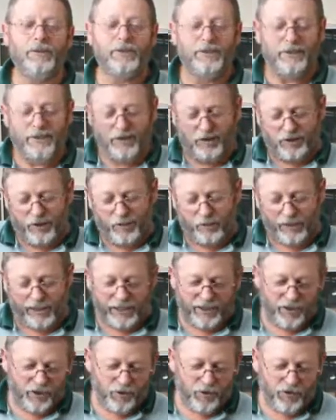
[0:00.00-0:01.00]
so we're
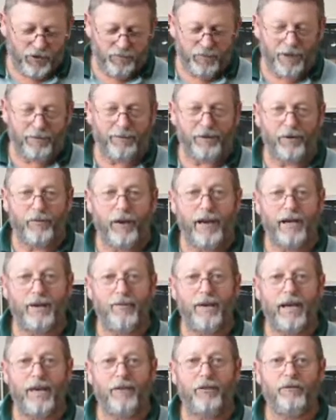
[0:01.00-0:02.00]
going to use probably around
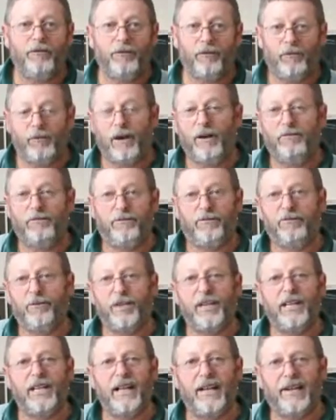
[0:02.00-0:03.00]
about a
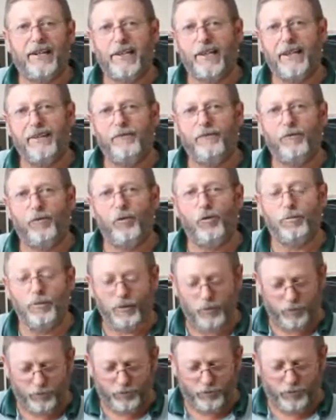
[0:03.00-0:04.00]
3.5, 4
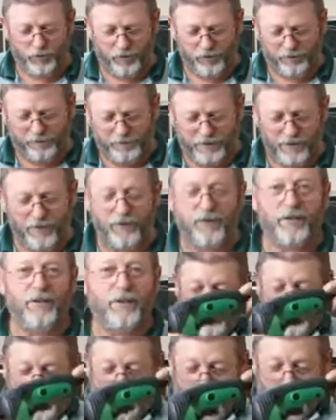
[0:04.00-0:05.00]
mil drill.
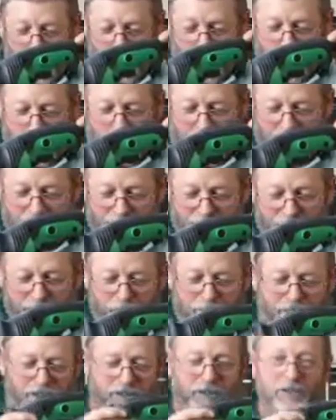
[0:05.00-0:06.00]
One of the things
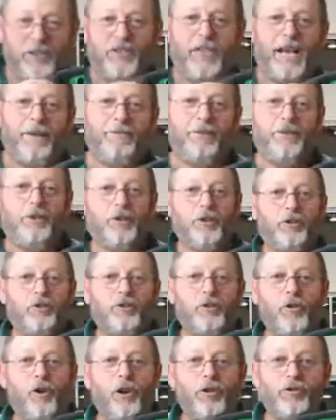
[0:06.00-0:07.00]
I've mentioned in the chapter is you've got
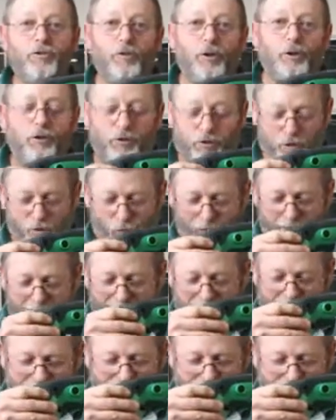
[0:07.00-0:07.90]
to try and drill square.